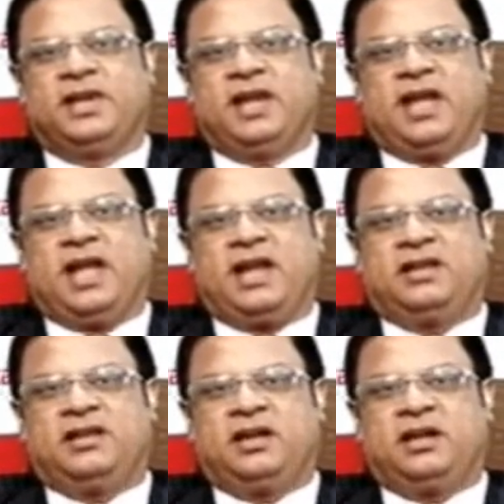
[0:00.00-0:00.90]

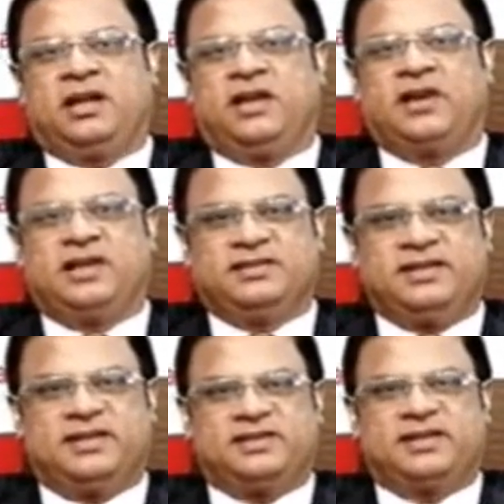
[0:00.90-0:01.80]
And if
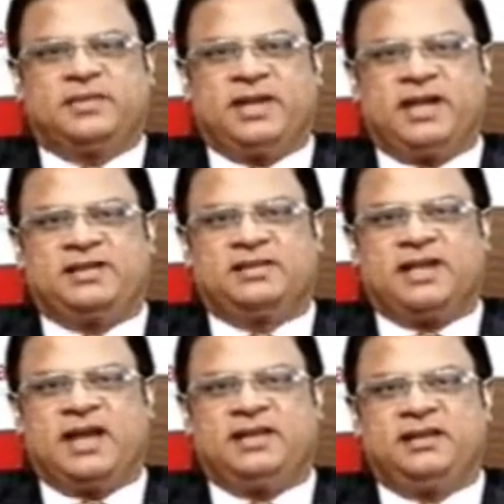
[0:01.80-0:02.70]
currency does stabilize,
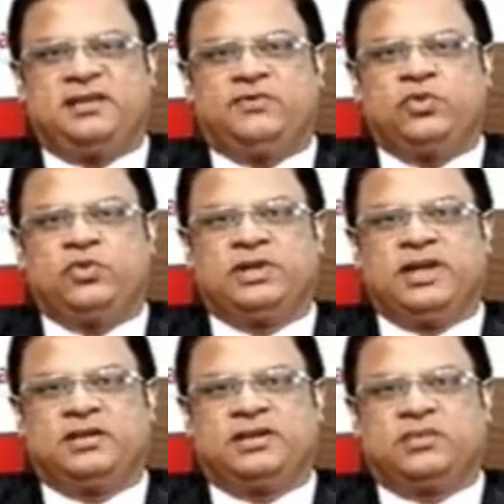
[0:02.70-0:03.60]
I think the view will
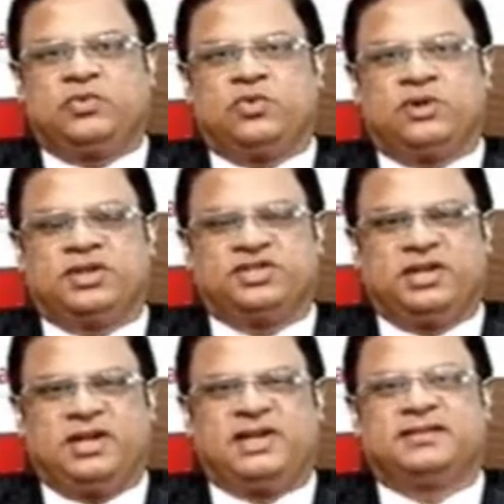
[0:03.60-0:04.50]
get more
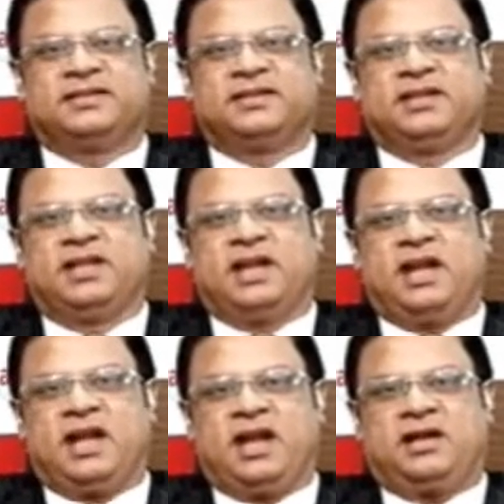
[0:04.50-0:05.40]
crystallized,
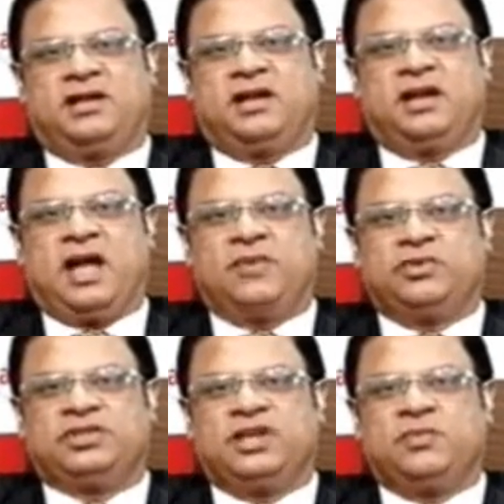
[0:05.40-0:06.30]
and I would
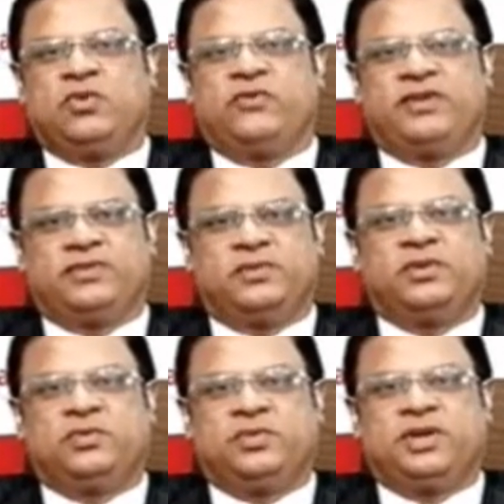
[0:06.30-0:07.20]
see a more
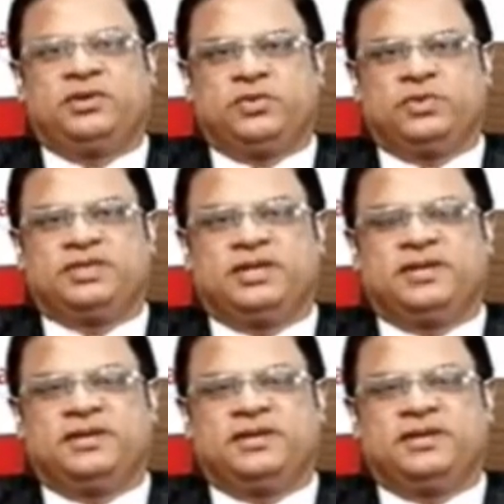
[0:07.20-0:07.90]
favorable opinion towards India.